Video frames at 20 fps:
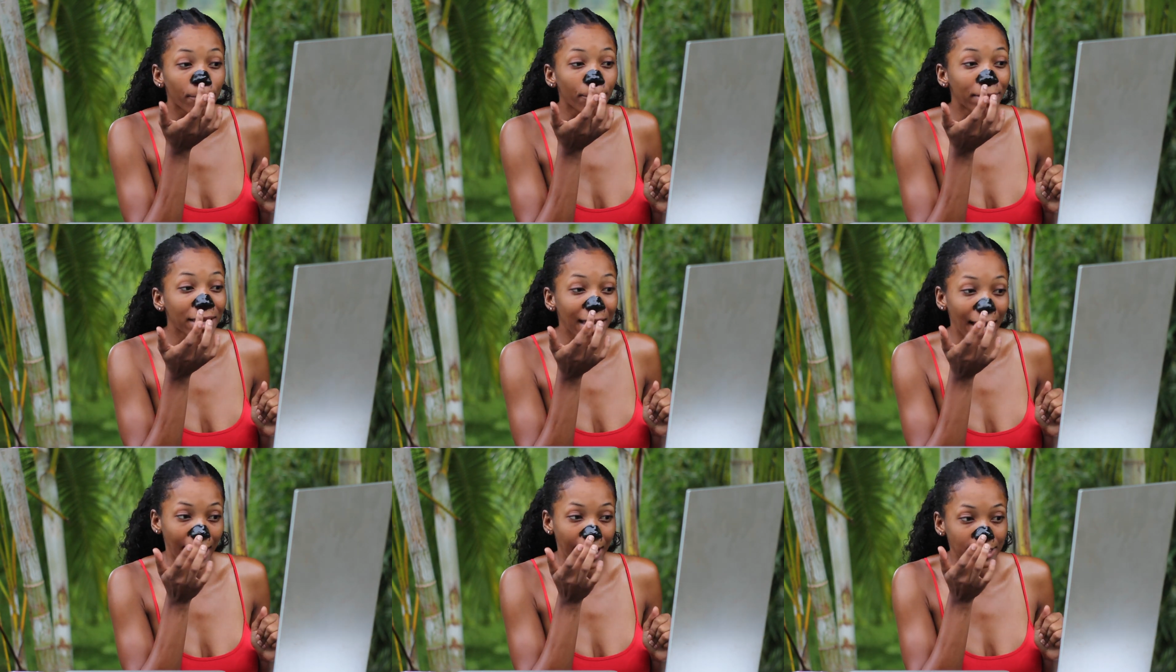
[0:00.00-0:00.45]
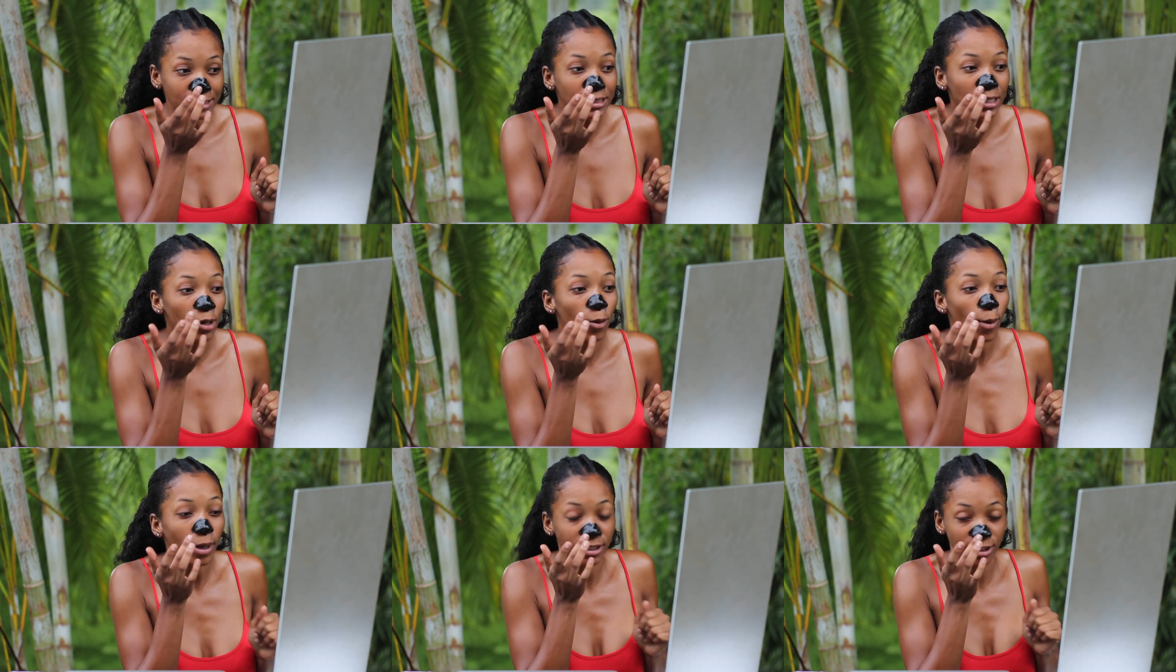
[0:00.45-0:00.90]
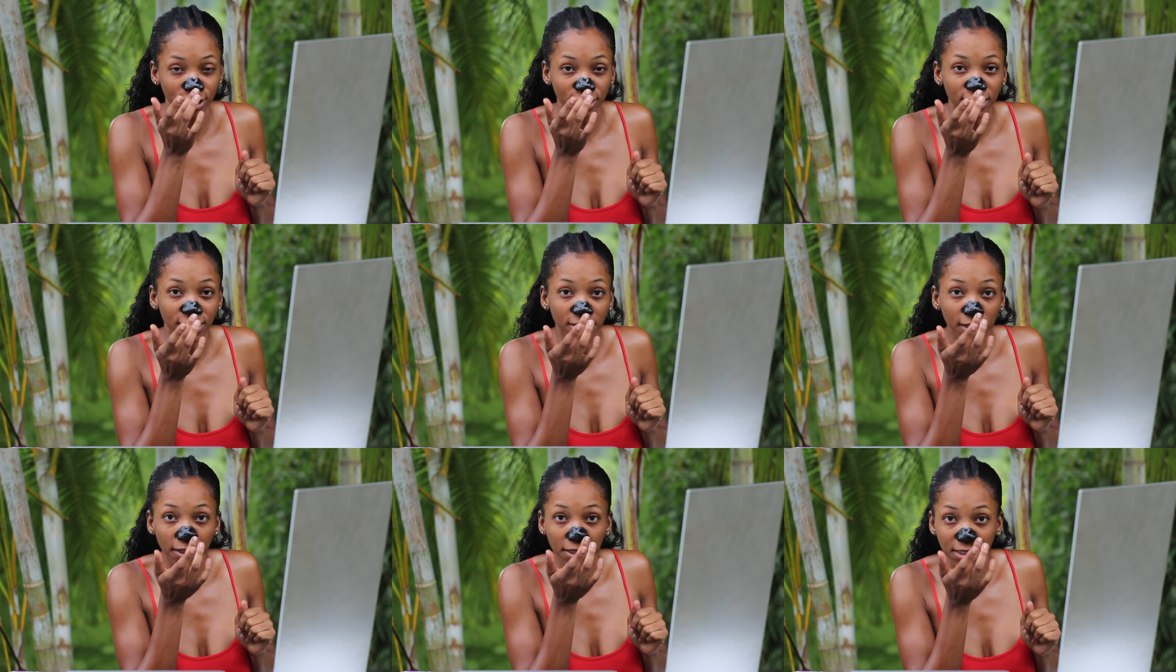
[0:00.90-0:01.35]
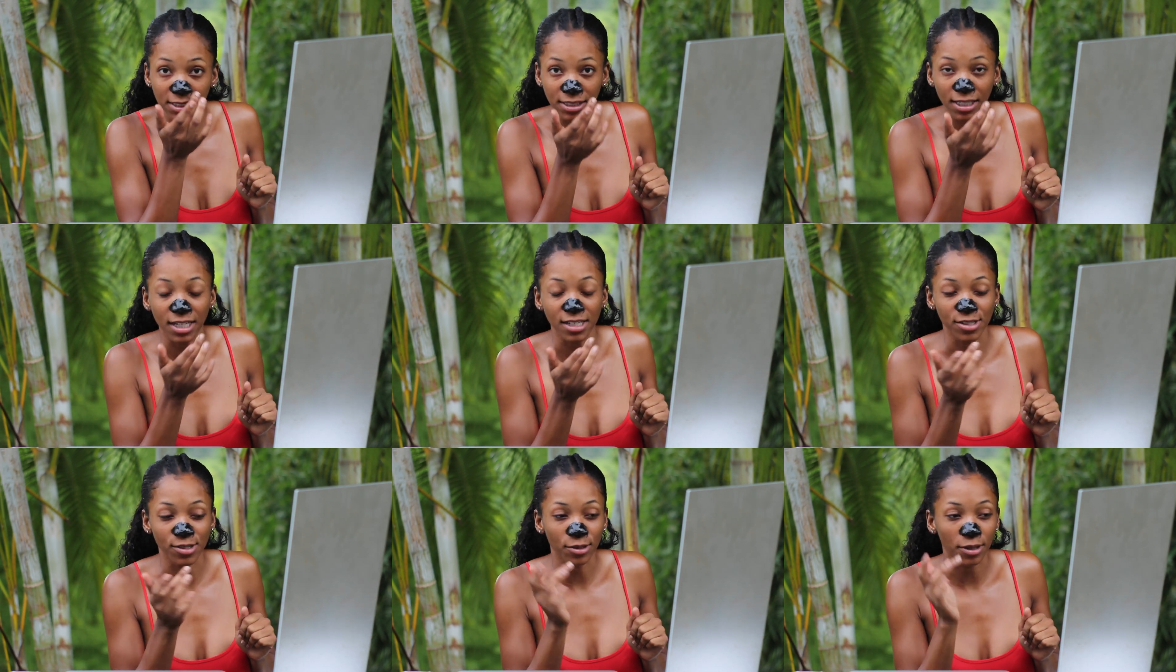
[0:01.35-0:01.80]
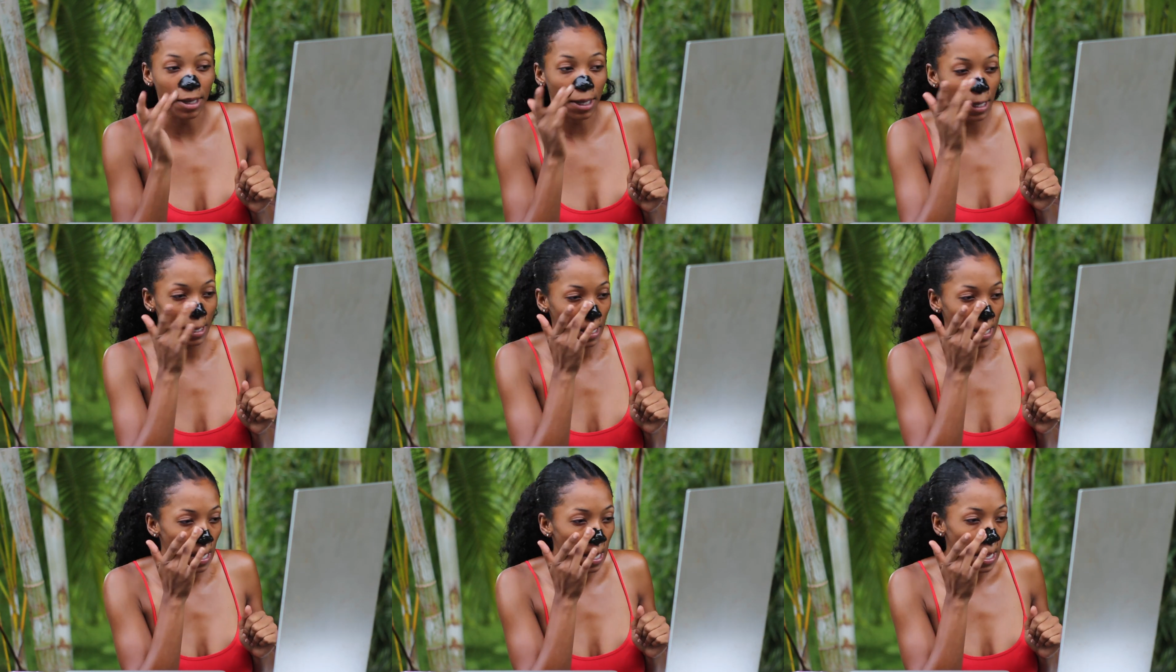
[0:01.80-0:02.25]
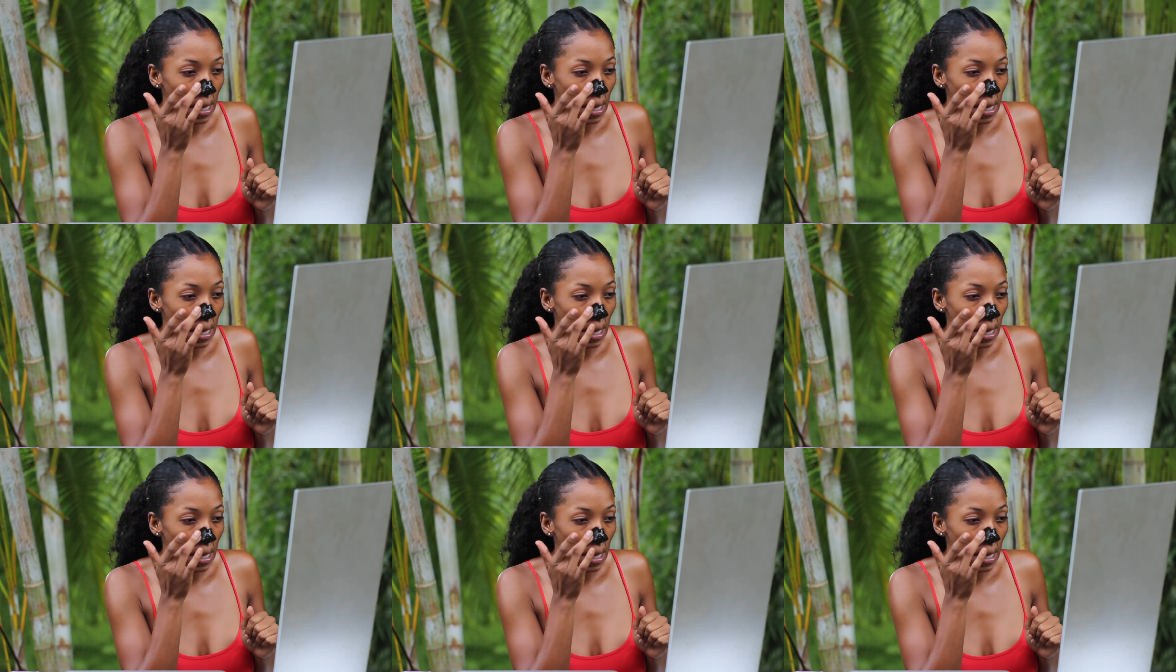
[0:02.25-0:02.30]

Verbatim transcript: be asking questions on these dates okay